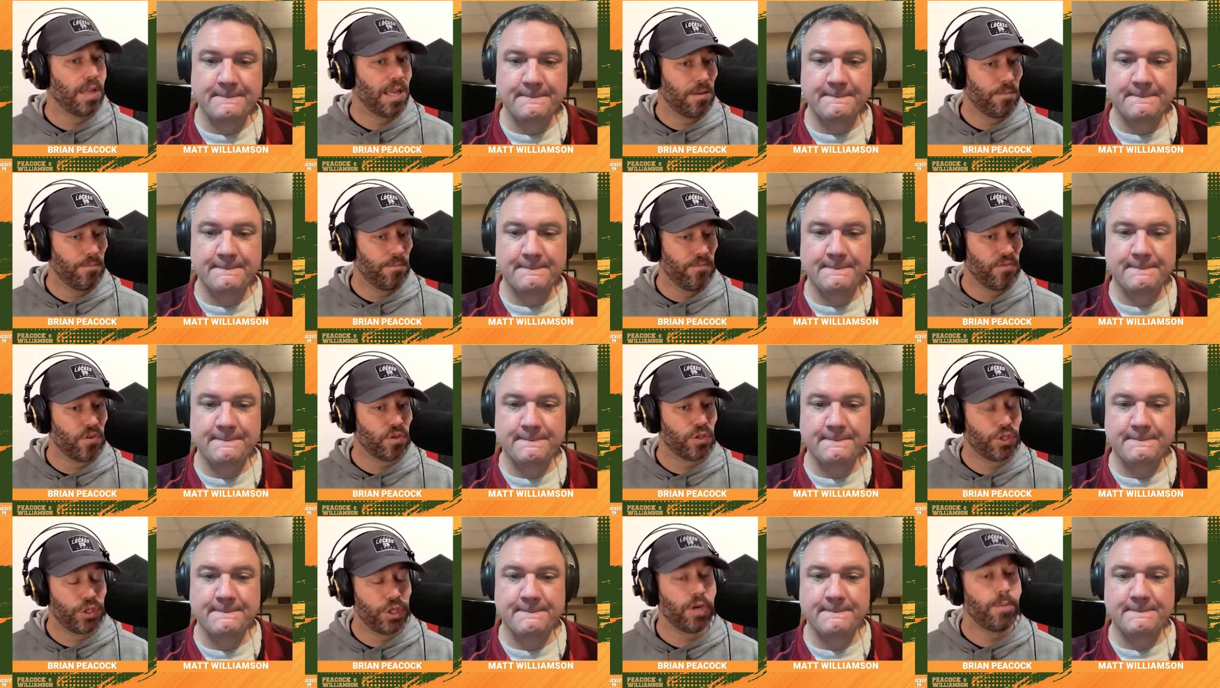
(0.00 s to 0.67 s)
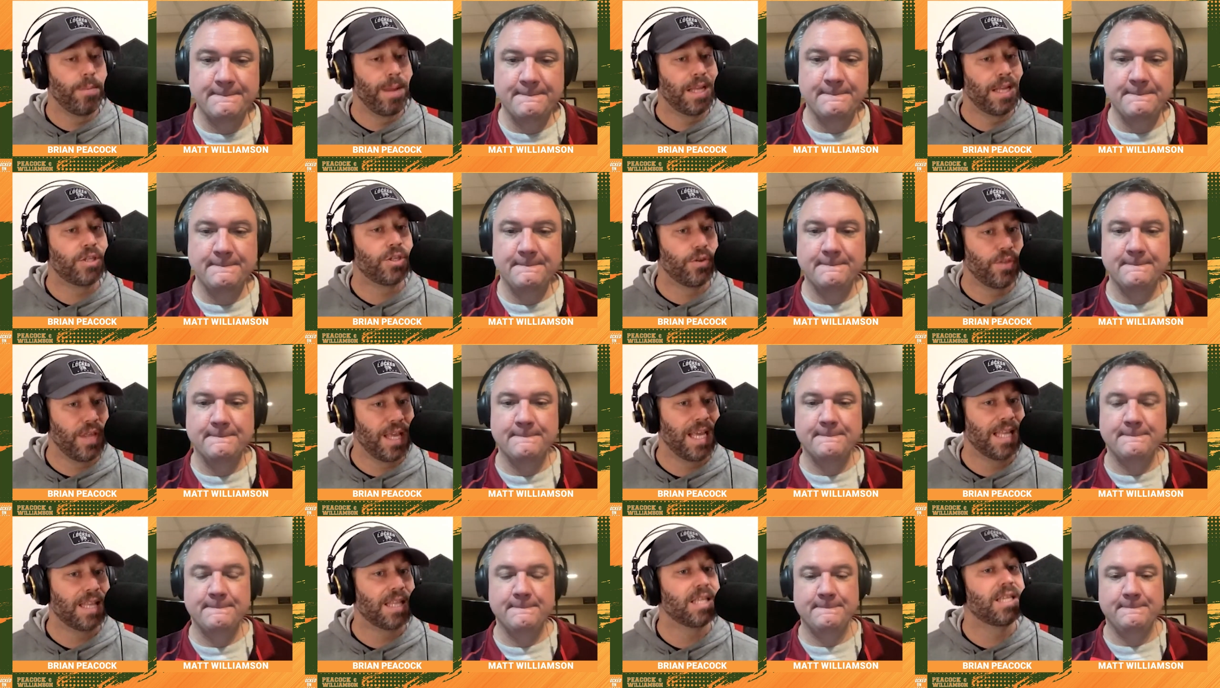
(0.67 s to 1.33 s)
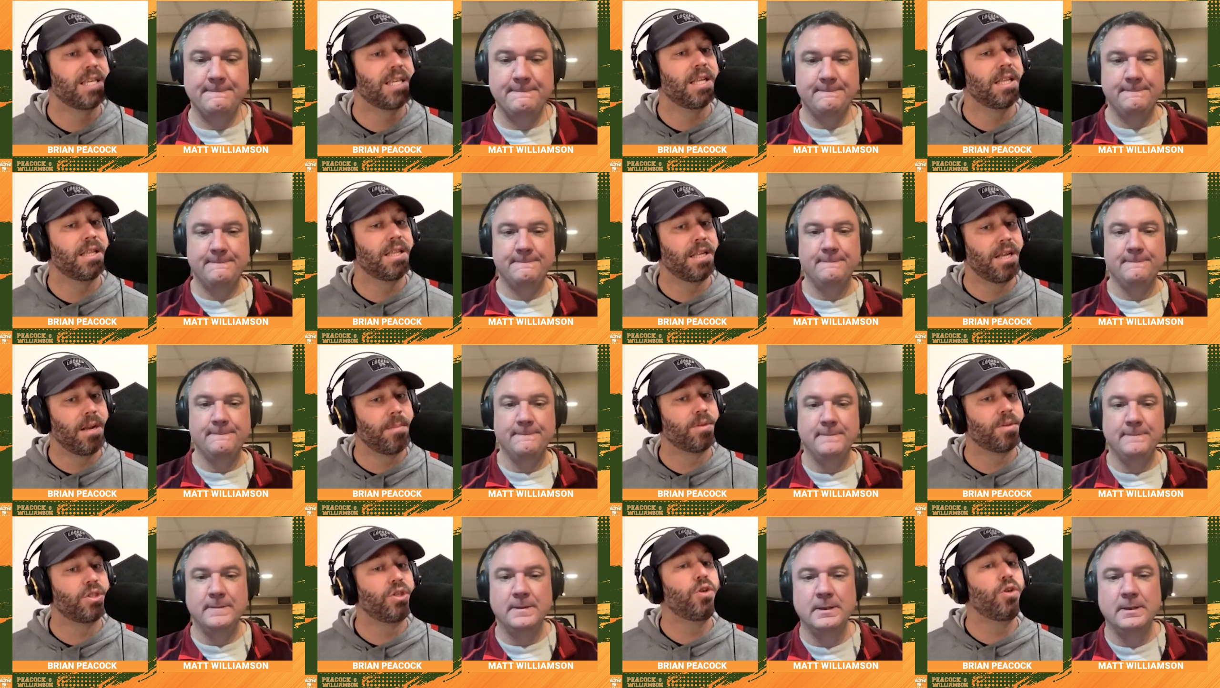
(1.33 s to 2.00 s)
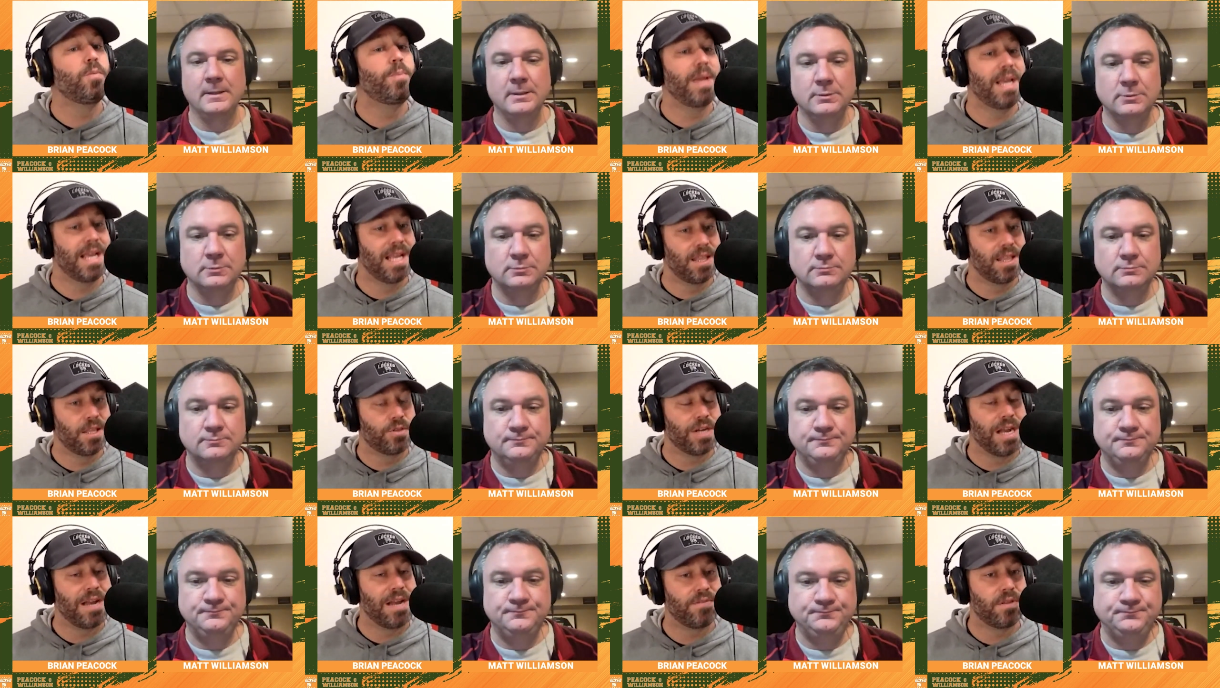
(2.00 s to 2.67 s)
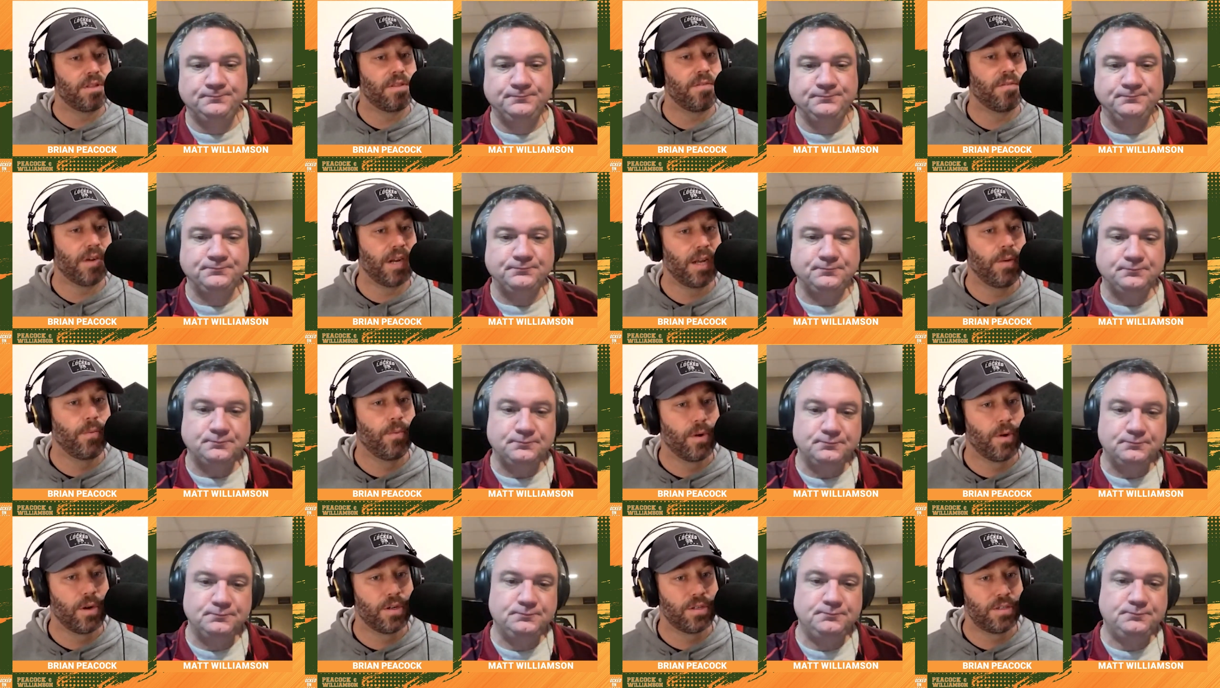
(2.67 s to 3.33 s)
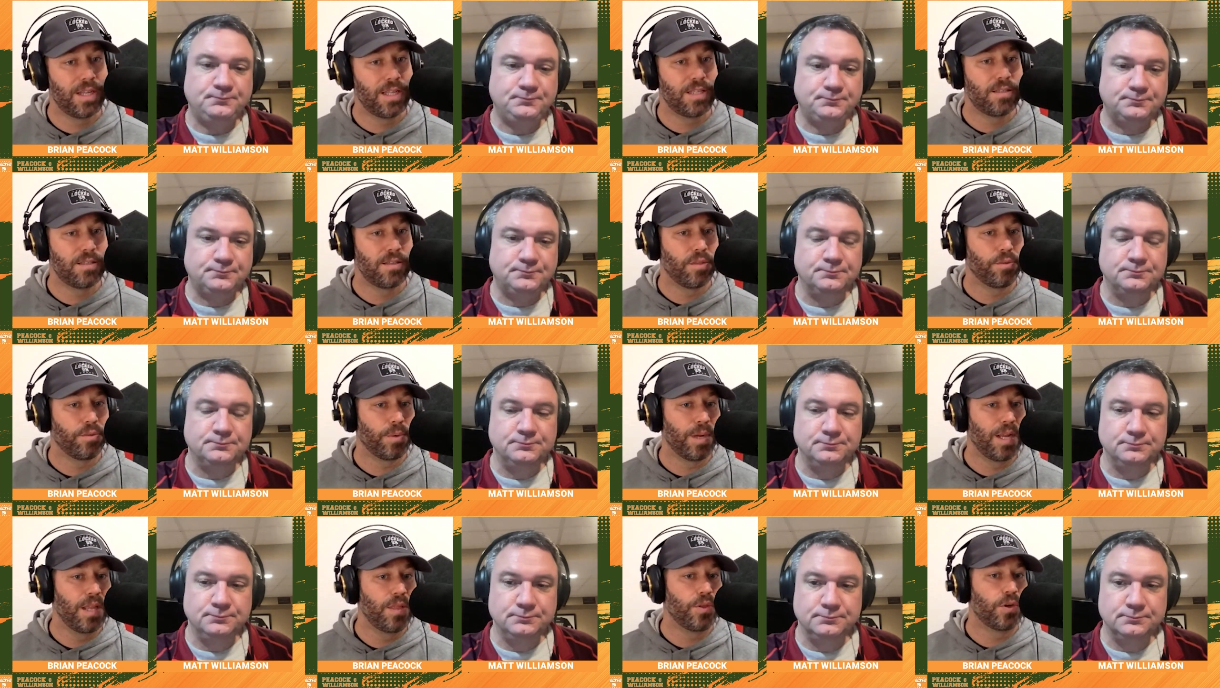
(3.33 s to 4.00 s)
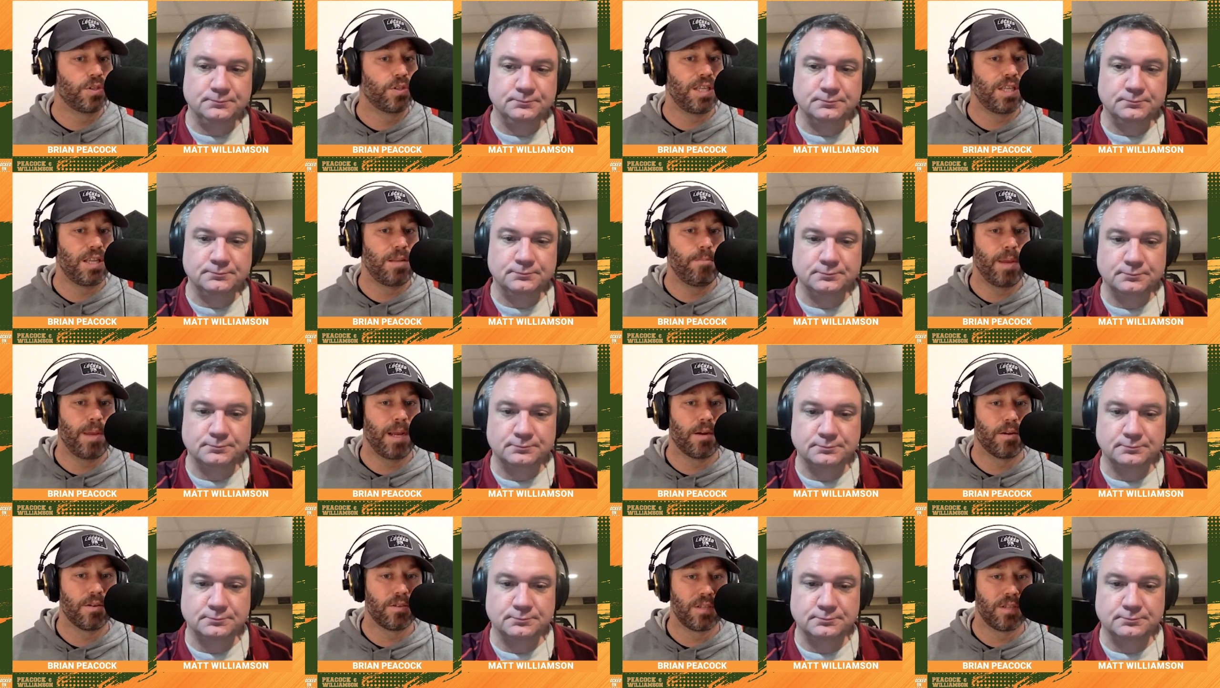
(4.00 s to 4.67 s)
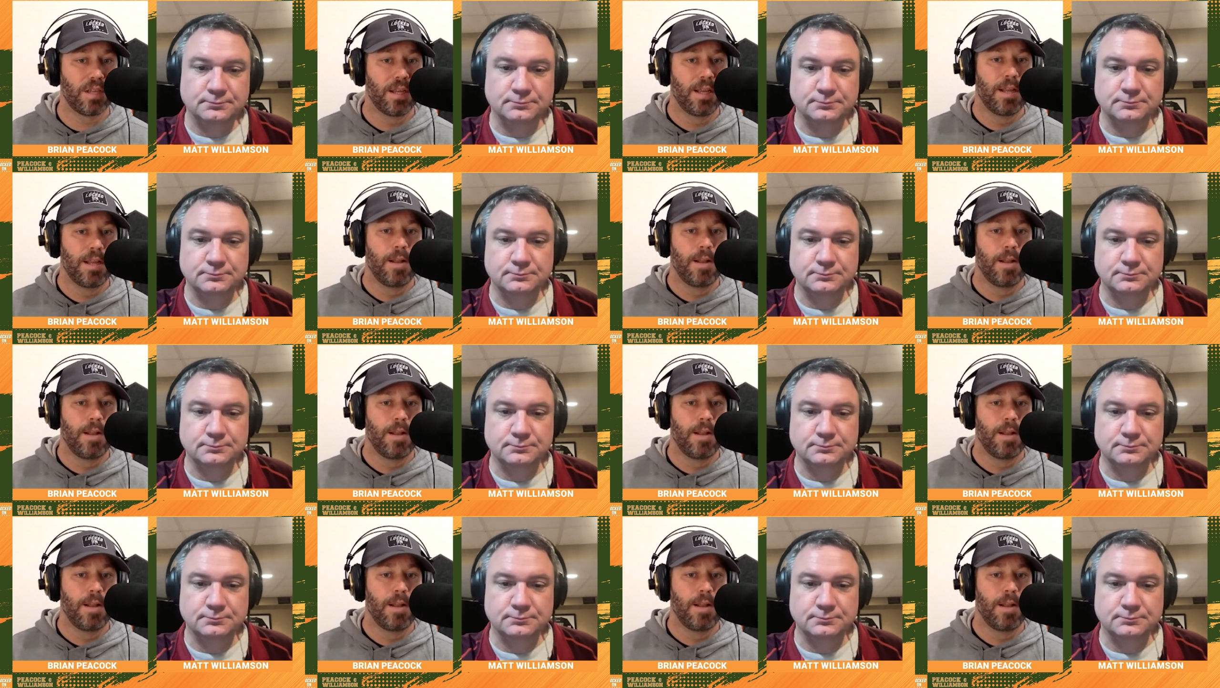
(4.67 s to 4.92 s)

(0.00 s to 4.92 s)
Speaker 1: and for sure make sure they get the the number two pick in the draft at the very worst. It's the three and thirteen Bears